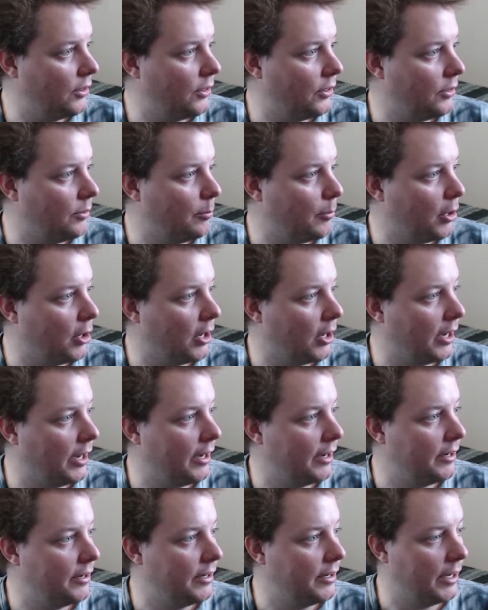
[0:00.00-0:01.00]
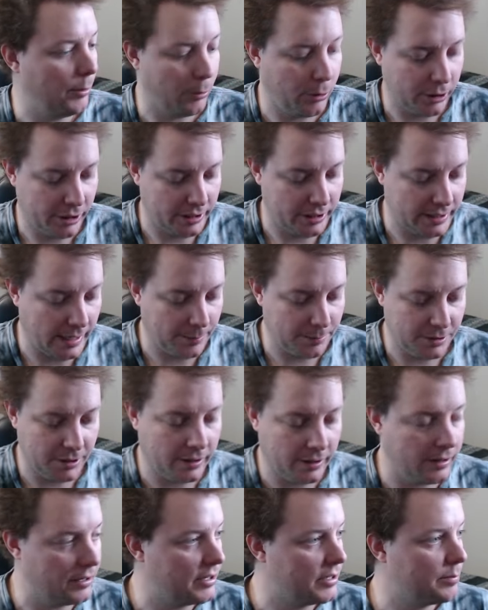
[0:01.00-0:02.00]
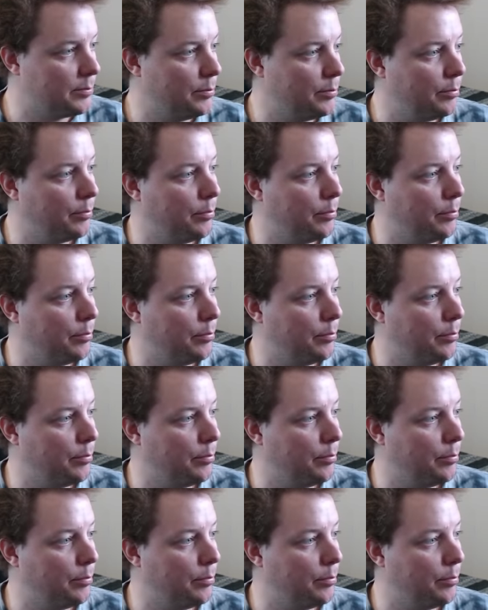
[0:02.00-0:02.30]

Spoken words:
my network adapter that is